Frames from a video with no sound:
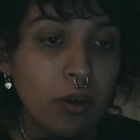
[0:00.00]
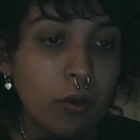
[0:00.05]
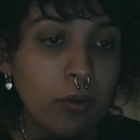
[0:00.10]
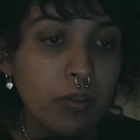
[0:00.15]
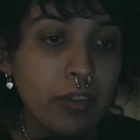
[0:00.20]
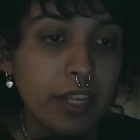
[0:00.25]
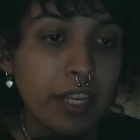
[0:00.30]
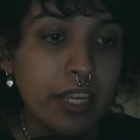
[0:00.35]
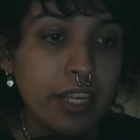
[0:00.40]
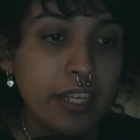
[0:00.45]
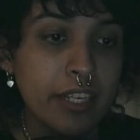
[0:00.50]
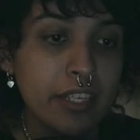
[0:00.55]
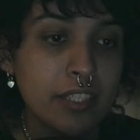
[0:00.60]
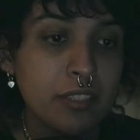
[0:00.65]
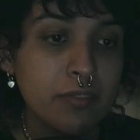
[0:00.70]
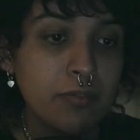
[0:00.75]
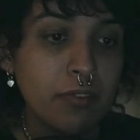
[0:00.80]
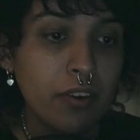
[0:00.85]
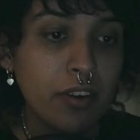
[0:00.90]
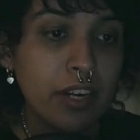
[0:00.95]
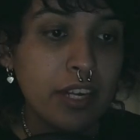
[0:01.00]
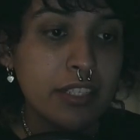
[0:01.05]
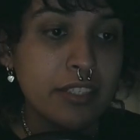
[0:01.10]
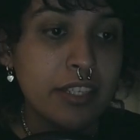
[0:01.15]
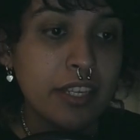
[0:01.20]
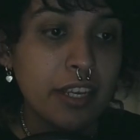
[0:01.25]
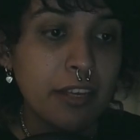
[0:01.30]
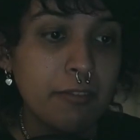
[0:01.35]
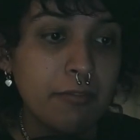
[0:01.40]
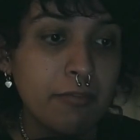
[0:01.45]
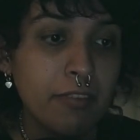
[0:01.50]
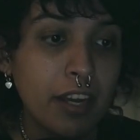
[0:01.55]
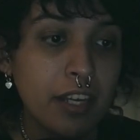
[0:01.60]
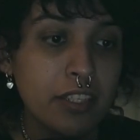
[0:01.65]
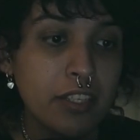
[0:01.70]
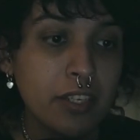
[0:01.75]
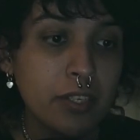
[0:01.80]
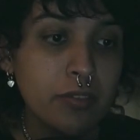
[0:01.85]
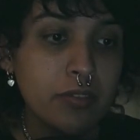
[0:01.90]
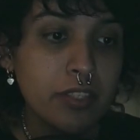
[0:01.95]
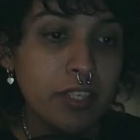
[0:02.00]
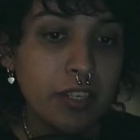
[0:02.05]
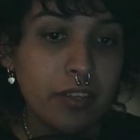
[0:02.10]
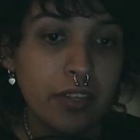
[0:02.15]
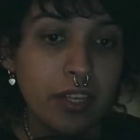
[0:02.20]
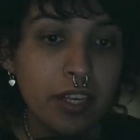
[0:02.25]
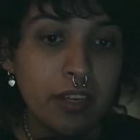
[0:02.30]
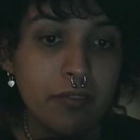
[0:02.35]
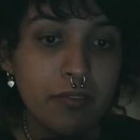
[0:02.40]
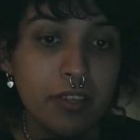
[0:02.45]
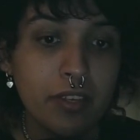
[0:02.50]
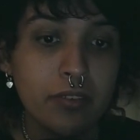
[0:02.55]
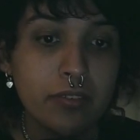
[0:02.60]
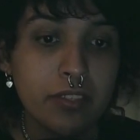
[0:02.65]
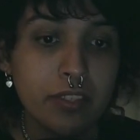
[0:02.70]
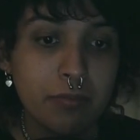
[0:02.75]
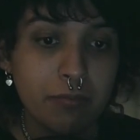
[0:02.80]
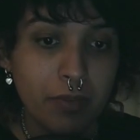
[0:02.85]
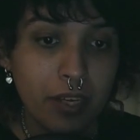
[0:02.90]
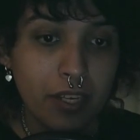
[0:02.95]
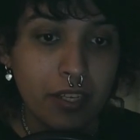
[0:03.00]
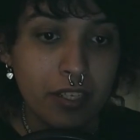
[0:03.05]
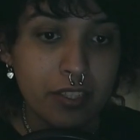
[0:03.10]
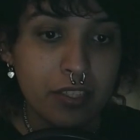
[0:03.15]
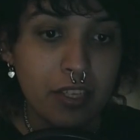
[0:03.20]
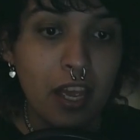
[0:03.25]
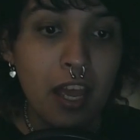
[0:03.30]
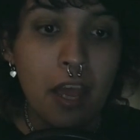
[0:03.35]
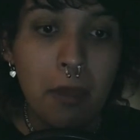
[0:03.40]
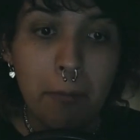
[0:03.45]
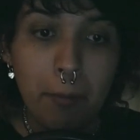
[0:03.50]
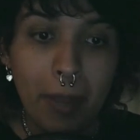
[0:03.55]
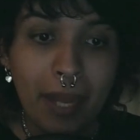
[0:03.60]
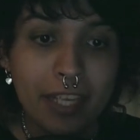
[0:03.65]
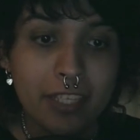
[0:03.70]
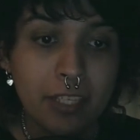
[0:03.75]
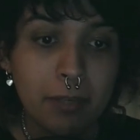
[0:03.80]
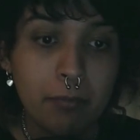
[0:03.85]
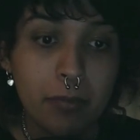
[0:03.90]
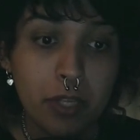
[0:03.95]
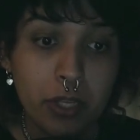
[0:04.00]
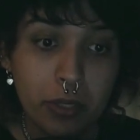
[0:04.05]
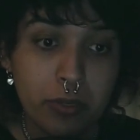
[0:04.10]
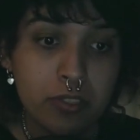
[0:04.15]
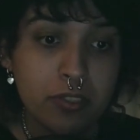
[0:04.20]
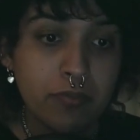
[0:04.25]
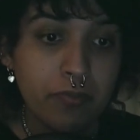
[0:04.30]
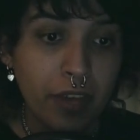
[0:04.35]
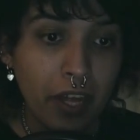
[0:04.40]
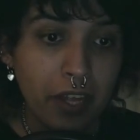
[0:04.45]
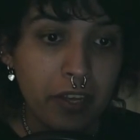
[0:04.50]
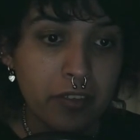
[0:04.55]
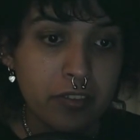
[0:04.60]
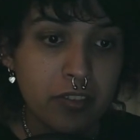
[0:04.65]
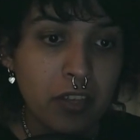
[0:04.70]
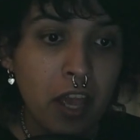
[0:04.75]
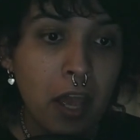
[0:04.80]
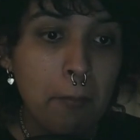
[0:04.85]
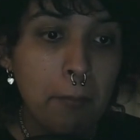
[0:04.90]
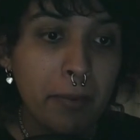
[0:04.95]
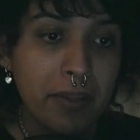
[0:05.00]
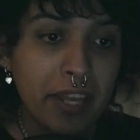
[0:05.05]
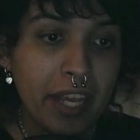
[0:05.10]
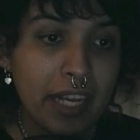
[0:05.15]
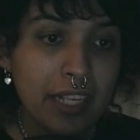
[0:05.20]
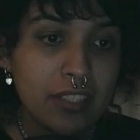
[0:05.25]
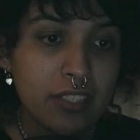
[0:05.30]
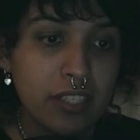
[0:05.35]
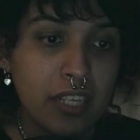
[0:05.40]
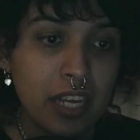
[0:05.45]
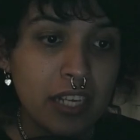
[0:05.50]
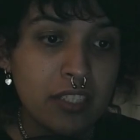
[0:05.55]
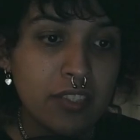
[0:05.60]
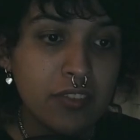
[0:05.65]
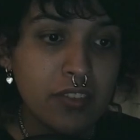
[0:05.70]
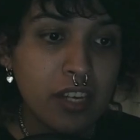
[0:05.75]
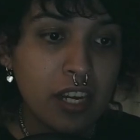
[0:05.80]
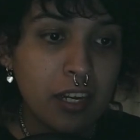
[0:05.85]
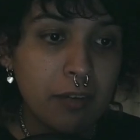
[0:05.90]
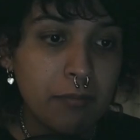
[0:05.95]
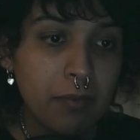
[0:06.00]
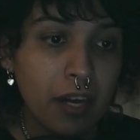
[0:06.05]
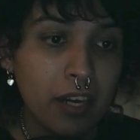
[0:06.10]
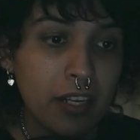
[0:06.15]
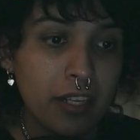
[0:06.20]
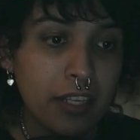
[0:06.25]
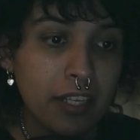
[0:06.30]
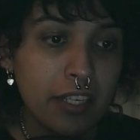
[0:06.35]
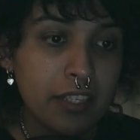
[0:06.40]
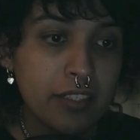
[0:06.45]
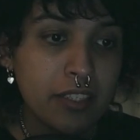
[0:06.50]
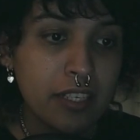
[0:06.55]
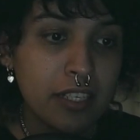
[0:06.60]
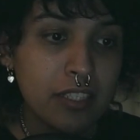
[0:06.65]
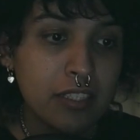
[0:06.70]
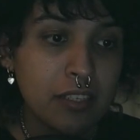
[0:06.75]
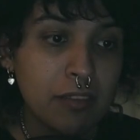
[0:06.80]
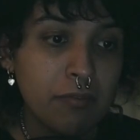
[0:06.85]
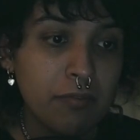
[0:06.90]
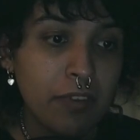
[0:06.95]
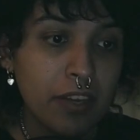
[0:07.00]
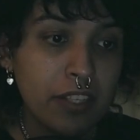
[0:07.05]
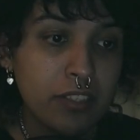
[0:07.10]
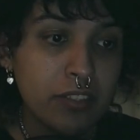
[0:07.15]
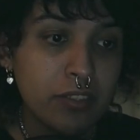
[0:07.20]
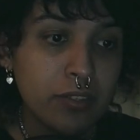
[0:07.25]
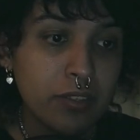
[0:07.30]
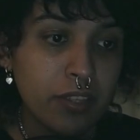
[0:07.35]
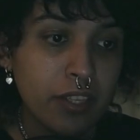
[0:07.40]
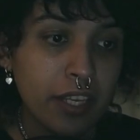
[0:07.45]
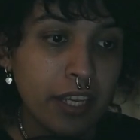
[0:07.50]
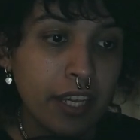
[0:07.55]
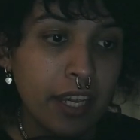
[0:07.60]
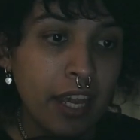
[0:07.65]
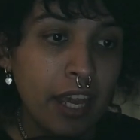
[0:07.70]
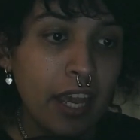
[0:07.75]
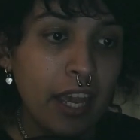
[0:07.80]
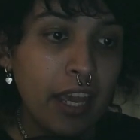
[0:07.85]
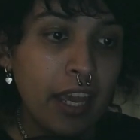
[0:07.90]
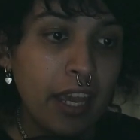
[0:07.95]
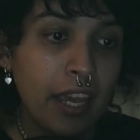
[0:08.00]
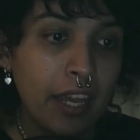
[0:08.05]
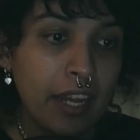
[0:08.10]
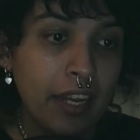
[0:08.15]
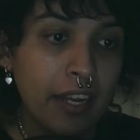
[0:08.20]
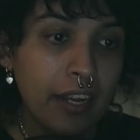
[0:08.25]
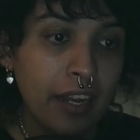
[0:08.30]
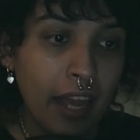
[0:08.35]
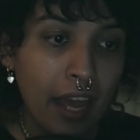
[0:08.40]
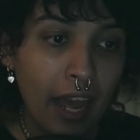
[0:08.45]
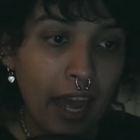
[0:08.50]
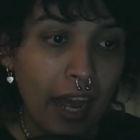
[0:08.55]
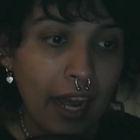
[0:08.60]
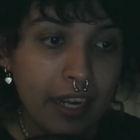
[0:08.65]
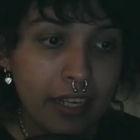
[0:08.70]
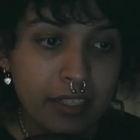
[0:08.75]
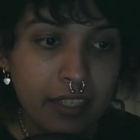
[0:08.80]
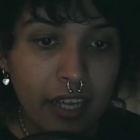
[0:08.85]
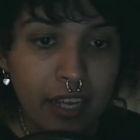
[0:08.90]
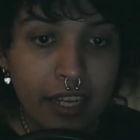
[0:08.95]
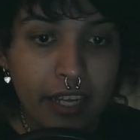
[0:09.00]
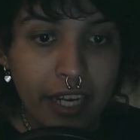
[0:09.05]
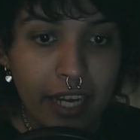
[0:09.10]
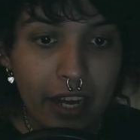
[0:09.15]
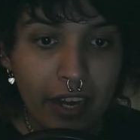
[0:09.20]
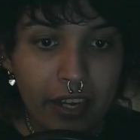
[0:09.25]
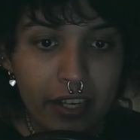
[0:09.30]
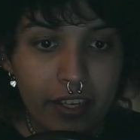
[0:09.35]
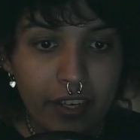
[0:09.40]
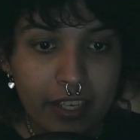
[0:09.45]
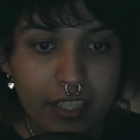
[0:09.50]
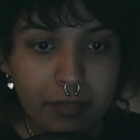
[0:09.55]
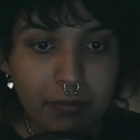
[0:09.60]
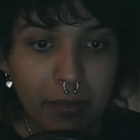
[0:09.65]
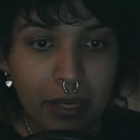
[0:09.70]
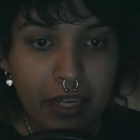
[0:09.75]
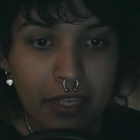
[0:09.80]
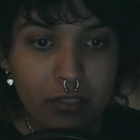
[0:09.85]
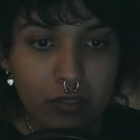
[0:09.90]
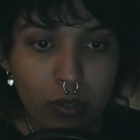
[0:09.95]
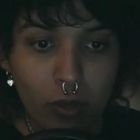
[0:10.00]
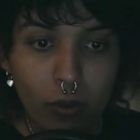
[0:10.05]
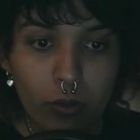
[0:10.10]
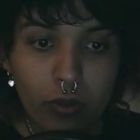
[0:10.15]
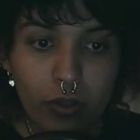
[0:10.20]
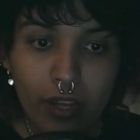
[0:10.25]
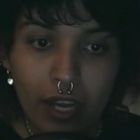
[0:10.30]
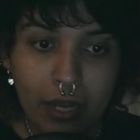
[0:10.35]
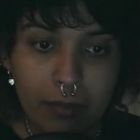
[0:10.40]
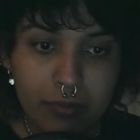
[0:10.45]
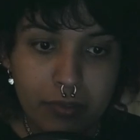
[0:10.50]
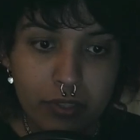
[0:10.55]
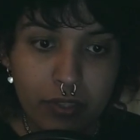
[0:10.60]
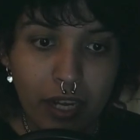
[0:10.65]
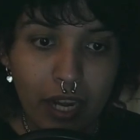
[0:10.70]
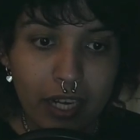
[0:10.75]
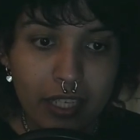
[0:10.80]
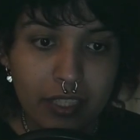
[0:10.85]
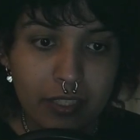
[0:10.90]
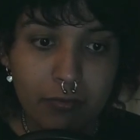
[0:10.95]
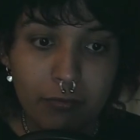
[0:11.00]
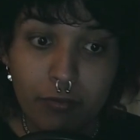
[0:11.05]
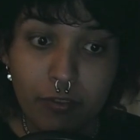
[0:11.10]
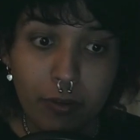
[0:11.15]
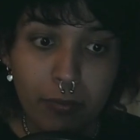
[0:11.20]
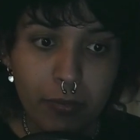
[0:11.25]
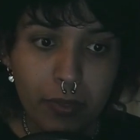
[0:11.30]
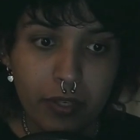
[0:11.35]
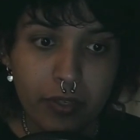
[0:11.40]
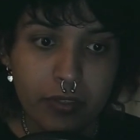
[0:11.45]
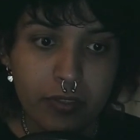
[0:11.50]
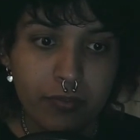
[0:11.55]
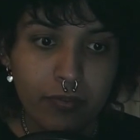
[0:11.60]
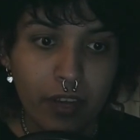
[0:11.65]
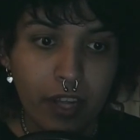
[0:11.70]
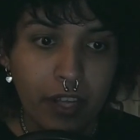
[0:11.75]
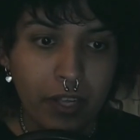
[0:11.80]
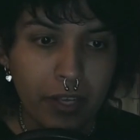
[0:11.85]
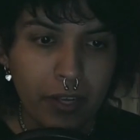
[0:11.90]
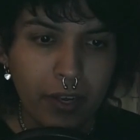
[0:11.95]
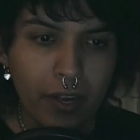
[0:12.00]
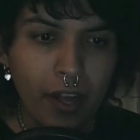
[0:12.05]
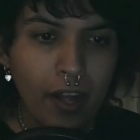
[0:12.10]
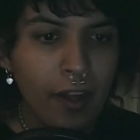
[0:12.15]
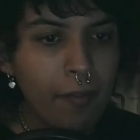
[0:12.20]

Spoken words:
only in as far as they affect the utility of those commodities, make them use values. But the exchange of commodities is eventually an act characterized by a total abstraction from use value.